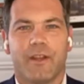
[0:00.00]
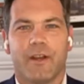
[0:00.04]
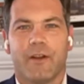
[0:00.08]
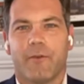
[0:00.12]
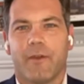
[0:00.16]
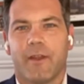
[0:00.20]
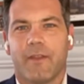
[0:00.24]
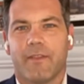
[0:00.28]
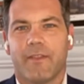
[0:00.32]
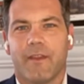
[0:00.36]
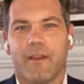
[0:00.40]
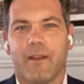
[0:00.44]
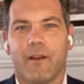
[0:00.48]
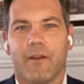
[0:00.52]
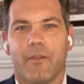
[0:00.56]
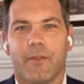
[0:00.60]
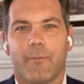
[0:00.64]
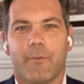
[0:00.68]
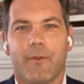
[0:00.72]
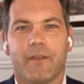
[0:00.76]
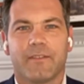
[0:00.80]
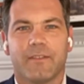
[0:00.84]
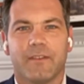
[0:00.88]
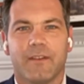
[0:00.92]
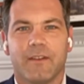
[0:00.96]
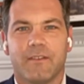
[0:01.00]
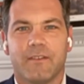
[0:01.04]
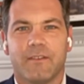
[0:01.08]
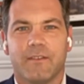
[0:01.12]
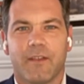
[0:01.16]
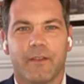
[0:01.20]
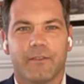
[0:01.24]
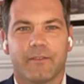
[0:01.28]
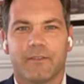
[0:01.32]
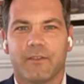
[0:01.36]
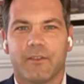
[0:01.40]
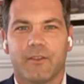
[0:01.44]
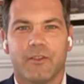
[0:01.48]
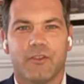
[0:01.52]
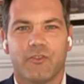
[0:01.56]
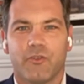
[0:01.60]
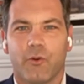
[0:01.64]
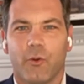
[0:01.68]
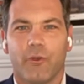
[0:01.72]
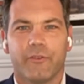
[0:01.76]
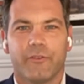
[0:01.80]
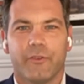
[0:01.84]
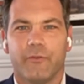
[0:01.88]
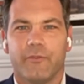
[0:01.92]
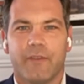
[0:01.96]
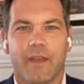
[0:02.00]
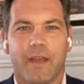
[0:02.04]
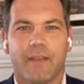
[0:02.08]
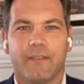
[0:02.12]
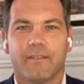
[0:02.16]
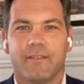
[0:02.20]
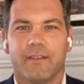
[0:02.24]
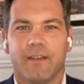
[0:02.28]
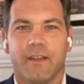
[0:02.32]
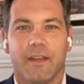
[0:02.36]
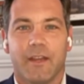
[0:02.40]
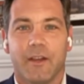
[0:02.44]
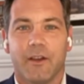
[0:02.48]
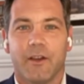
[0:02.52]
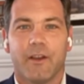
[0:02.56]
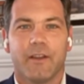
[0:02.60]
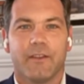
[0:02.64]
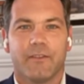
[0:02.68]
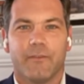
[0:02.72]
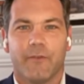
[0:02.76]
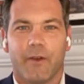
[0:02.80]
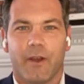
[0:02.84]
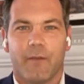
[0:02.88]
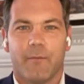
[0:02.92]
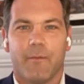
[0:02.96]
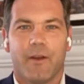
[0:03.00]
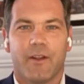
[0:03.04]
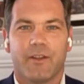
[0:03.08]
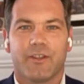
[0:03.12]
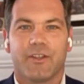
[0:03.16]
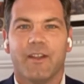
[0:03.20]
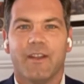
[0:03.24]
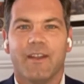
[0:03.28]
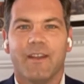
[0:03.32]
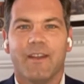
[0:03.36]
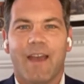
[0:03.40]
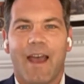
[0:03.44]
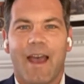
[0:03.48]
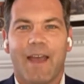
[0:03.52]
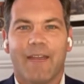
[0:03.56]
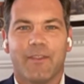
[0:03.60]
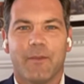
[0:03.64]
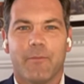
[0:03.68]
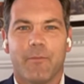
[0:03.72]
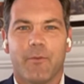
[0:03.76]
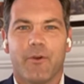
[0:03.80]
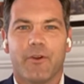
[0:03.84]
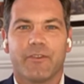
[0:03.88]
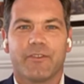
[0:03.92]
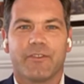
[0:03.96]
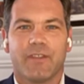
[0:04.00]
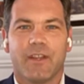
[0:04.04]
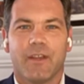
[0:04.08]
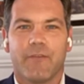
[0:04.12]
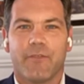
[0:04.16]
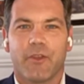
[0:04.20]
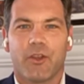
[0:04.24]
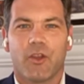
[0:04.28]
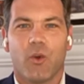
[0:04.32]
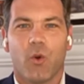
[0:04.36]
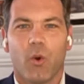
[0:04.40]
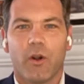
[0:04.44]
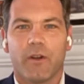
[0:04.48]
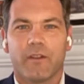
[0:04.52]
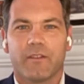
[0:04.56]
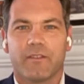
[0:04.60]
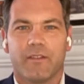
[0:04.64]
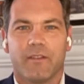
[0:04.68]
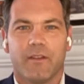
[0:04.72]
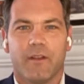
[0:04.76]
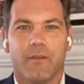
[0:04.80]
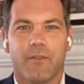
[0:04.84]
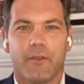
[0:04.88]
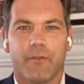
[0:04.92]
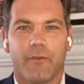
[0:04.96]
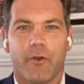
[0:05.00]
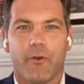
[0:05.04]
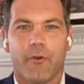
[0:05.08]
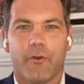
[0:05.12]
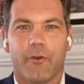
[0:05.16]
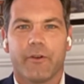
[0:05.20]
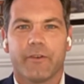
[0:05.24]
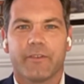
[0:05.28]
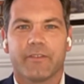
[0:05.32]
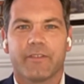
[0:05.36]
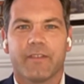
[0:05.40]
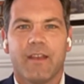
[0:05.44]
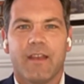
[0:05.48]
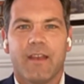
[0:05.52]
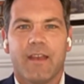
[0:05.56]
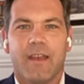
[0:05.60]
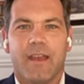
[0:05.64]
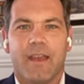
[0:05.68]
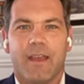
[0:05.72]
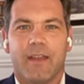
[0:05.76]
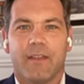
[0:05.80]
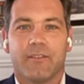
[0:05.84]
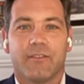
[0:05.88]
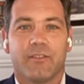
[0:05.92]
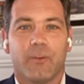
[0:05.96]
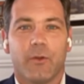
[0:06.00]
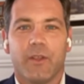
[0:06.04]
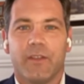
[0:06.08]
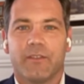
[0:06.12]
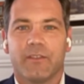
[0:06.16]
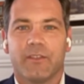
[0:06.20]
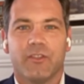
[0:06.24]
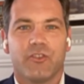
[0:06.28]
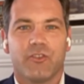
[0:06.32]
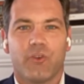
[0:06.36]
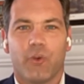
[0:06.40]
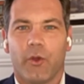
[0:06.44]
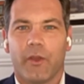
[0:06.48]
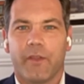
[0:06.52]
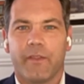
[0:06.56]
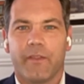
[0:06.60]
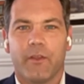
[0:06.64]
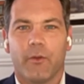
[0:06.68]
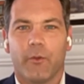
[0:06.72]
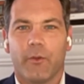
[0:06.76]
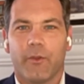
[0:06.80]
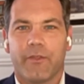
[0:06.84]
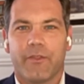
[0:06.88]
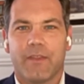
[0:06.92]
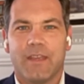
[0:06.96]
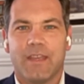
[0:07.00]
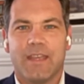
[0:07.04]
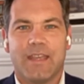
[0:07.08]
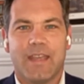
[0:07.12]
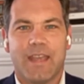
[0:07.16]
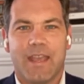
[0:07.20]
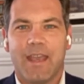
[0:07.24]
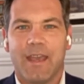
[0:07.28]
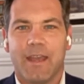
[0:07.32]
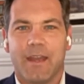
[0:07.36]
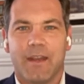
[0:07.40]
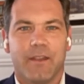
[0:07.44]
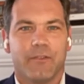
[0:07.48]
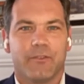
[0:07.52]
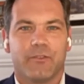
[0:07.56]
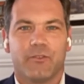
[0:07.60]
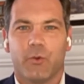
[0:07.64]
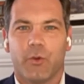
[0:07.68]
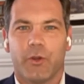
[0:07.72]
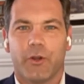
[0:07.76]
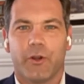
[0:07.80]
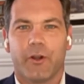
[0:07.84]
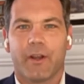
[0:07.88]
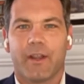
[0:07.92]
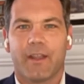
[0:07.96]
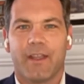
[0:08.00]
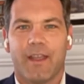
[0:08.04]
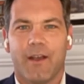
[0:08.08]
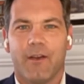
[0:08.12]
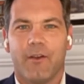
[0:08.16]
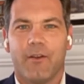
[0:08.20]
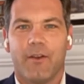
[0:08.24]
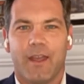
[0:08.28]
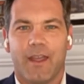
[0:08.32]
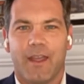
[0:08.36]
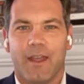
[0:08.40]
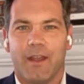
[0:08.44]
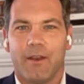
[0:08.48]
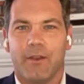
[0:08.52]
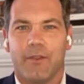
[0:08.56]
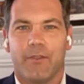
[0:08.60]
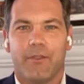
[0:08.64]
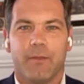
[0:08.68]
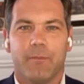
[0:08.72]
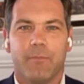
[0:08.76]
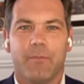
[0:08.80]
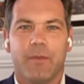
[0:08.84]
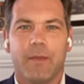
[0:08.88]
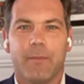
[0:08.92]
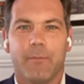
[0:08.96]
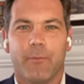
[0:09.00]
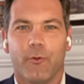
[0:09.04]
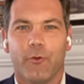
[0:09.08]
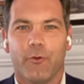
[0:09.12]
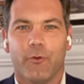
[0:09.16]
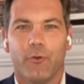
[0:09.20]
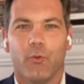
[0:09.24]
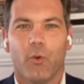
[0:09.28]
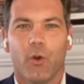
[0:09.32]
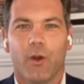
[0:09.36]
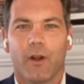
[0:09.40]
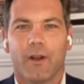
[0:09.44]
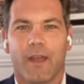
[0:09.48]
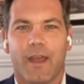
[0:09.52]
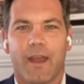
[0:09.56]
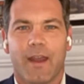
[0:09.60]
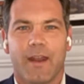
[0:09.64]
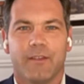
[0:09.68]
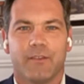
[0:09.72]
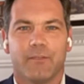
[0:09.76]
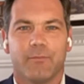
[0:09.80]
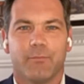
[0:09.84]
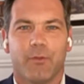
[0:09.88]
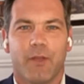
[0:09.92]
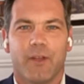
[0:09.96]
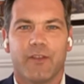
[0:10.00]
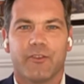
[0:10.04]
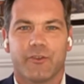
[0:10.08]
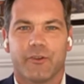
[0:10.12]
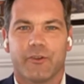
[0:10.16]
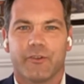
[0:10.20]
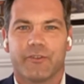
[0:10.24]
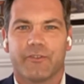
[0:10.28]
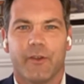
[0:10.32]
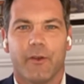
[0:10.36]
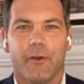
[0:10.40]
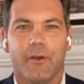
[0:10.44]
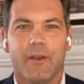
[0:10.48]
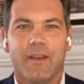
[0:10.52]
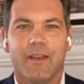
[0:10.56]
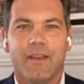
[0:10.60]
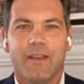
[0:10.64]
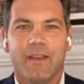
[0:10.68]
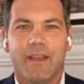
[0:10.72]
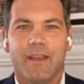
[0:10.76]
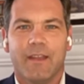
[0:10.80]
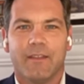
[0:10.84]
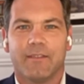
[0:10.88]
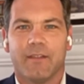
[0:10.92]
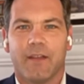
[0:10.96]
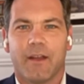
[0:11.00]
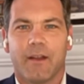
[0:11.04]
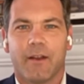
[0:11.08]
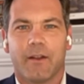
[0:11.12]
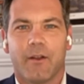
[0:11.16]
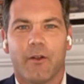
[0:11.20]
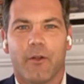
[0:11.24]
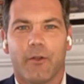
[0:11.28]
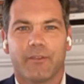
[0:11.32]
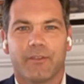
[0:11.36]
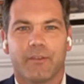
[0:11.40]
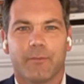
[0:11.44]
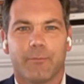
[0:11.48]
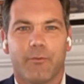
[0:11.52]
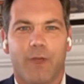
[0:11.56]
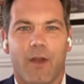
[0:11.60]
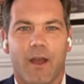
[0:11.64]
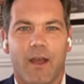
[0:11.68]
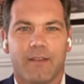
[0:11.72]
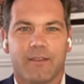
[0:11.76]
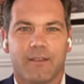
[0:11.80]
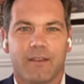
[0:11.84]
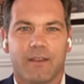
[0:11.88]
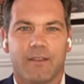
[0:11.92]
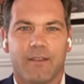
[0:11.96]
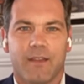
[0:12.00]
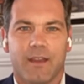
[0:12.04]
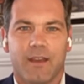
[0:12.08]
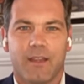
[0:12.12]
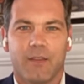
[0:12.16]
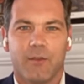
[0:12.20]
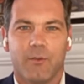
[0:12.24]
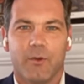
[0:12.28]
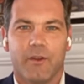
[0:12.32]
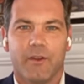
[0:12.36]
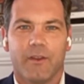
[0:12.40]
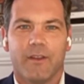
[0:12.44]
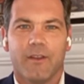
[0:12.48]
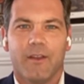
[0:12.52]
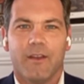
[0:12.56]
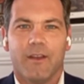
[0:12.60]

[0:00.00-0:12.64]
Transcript: it right there. The president doesn't control his own destiny here. He's very much at the mercy of the courts and of the voters. And so he's controlling the only thing he can, his Twitter account and the people who work at his pleasure. So it's not at all surprising that he would,